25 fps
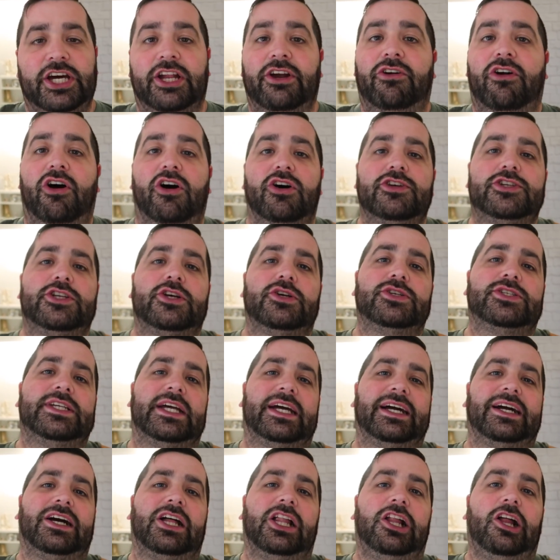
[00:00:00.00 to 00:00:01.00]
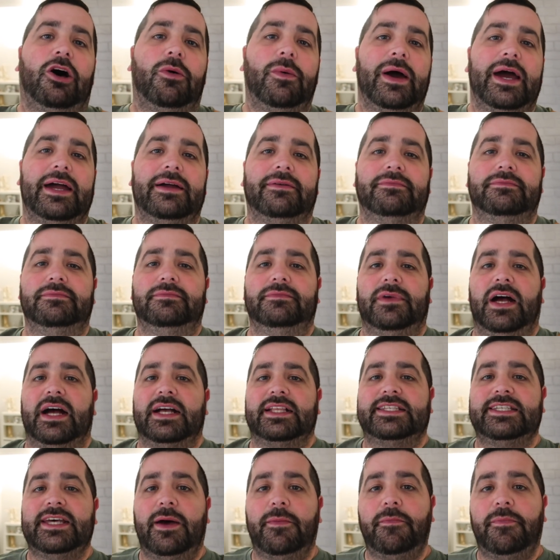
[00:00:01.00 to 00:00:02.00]
Jenna also sent Chloe
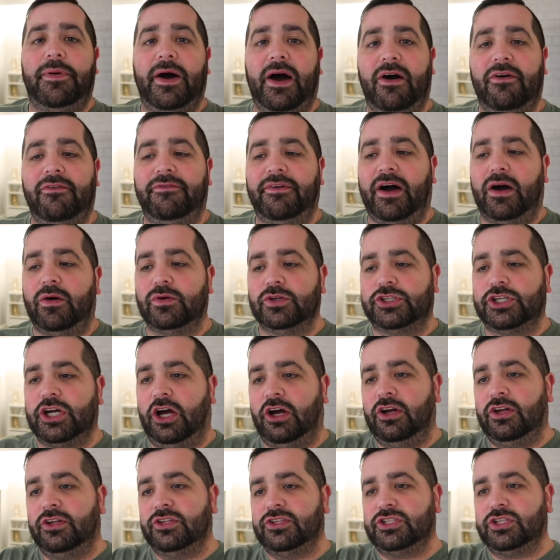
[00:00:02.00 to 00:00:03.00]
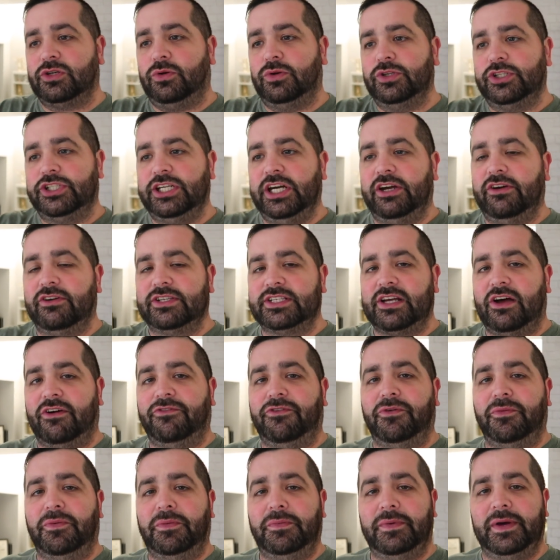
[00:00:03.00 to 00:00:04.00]
a £10 voucher to go and cheer
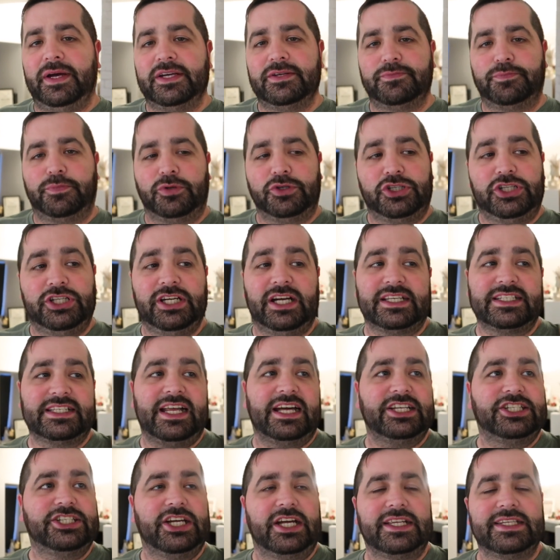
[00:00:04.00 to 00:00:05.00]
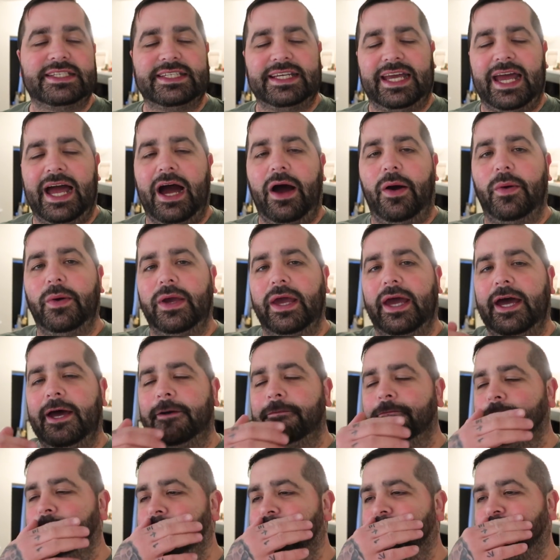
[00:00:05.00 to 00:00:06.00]
herself up a bit, but she hasn't had a chance to get out
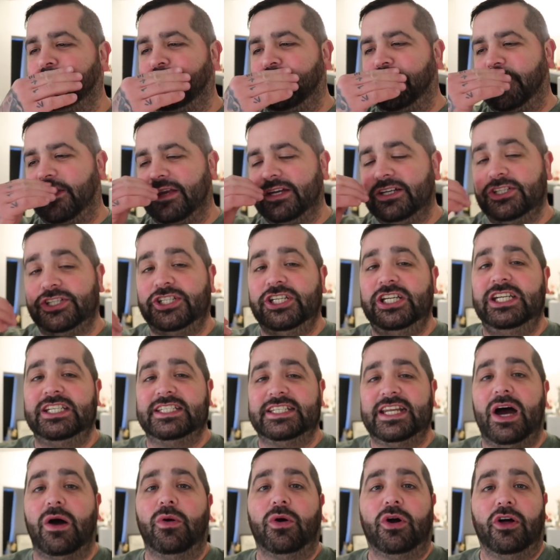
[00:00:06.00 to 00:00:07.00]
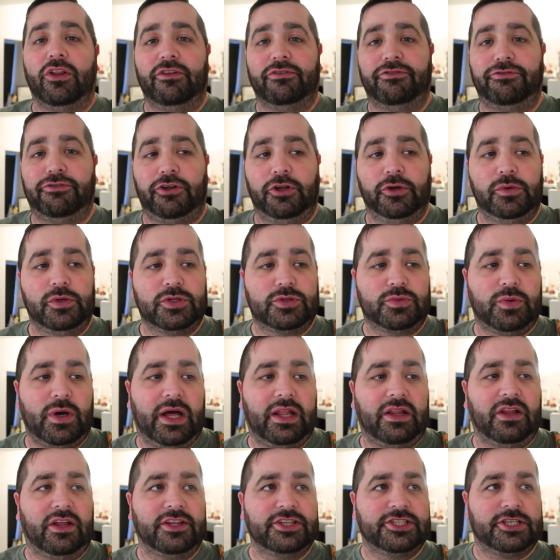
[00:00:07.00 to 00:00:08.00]
yet. She's now got the flu as
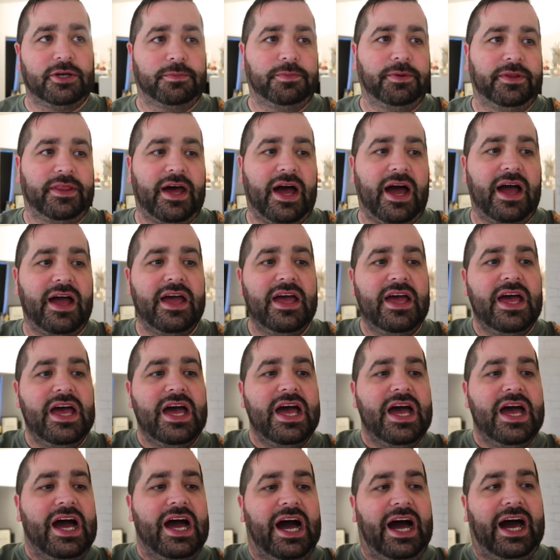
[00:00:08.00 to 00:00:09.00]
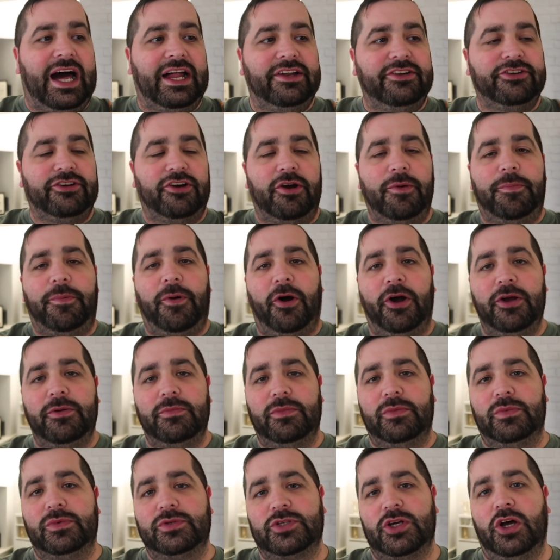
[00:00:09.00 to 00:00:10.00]
well on top of that. And her
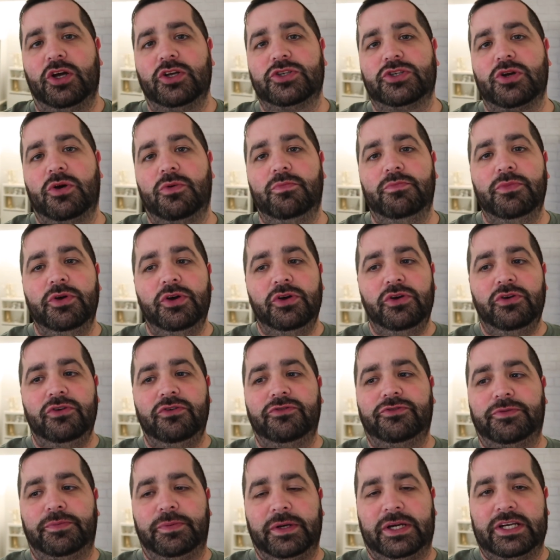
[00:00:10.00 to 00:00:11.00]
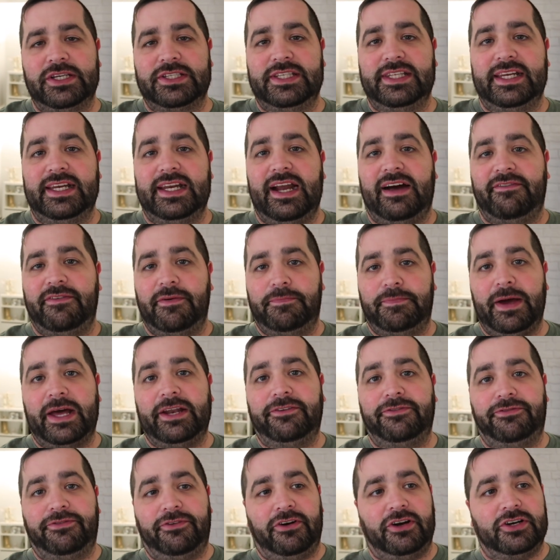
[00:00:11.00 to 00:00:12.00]
appointment was also moved because they didn't have a
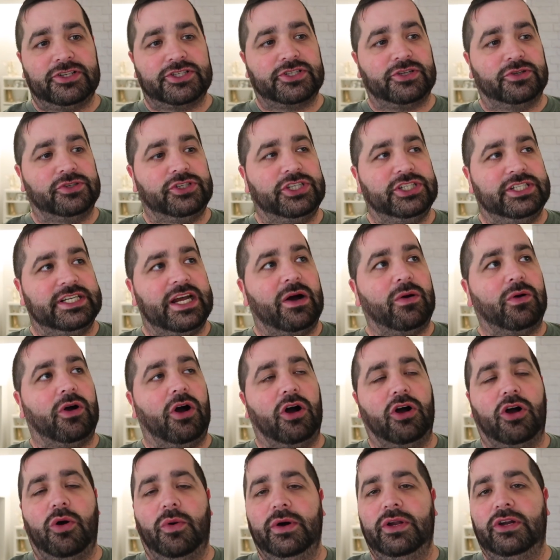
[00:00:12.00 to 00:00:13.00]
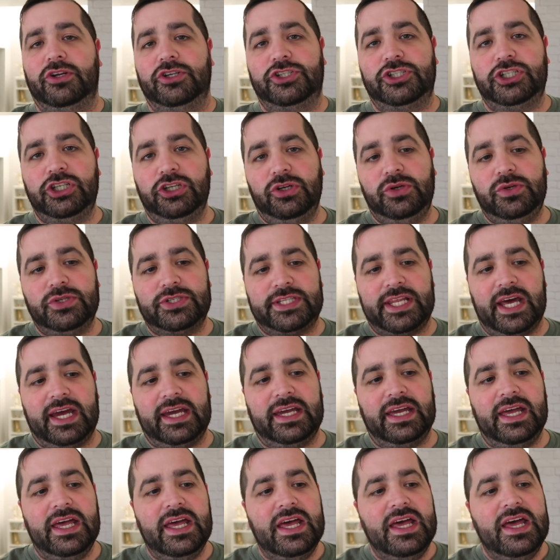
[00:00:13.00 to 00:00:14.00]
bed for us, so she's now got to go in on
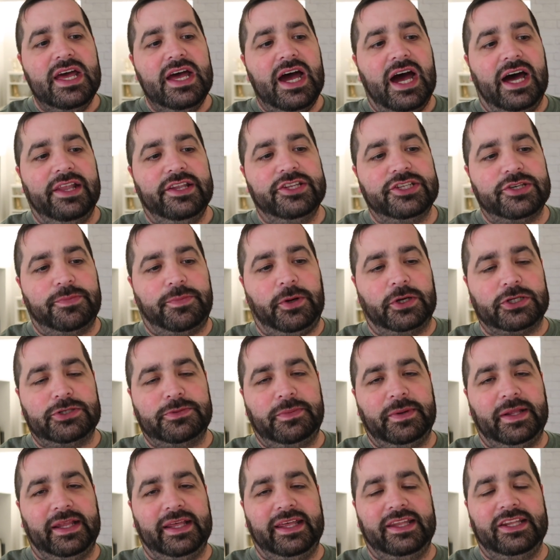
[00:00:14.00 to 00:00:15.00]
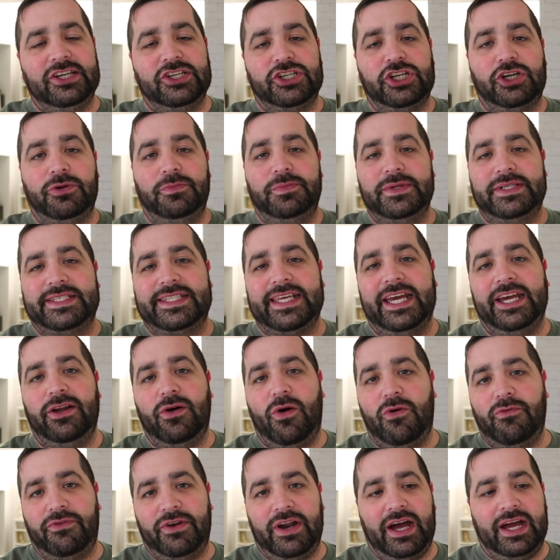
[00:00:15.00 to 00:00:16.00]
Tuesday, and there's a possibility that she could be staying
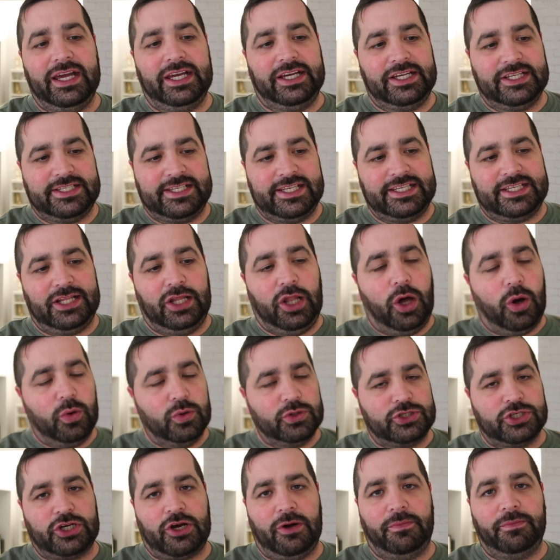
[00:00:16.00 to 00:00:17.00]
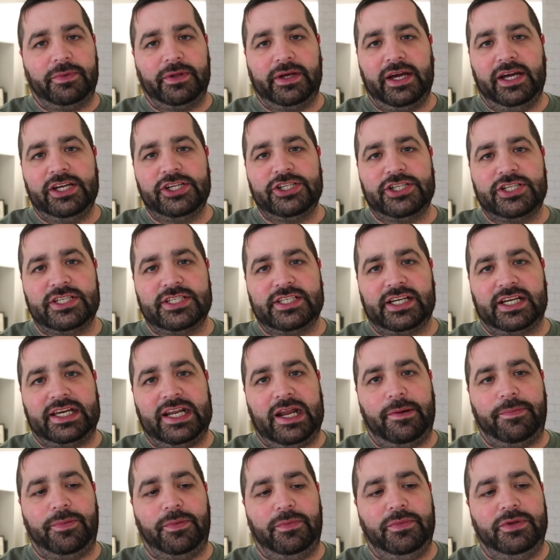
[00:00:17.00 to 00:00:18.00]
overnight because there's loads of complications that
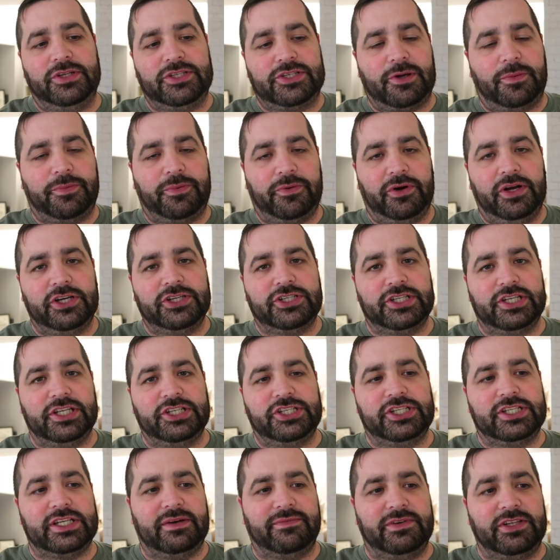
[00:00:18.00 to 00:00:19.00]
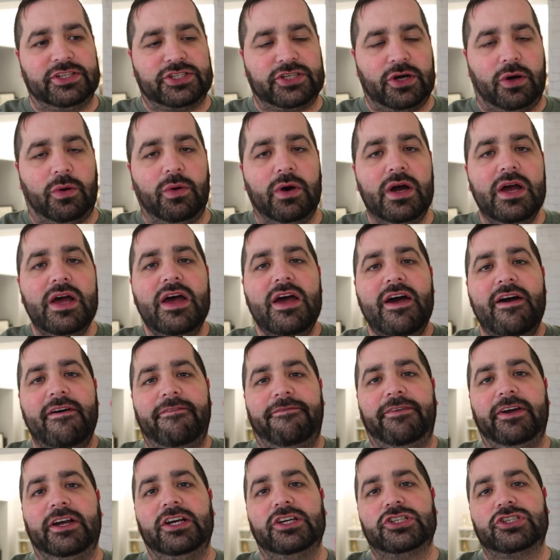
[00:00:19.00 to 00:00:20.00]
can happen with this operation that she's having. So
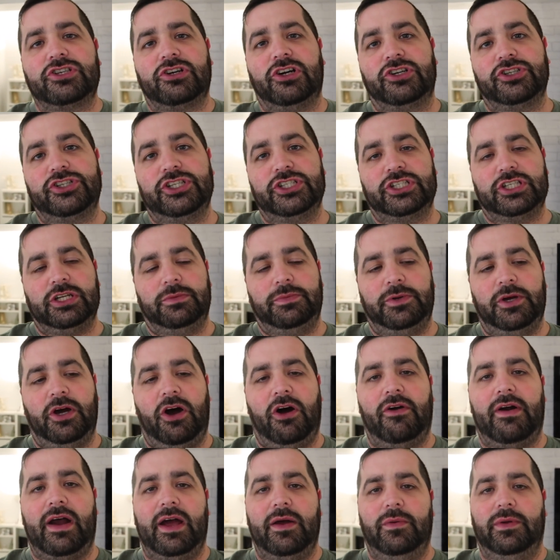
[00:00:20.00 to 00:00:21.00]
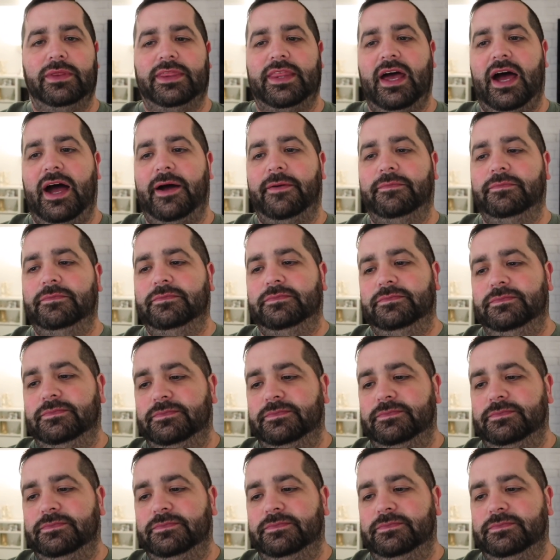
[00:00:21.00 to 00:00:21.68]
fingers crossed she's going to be alright with that.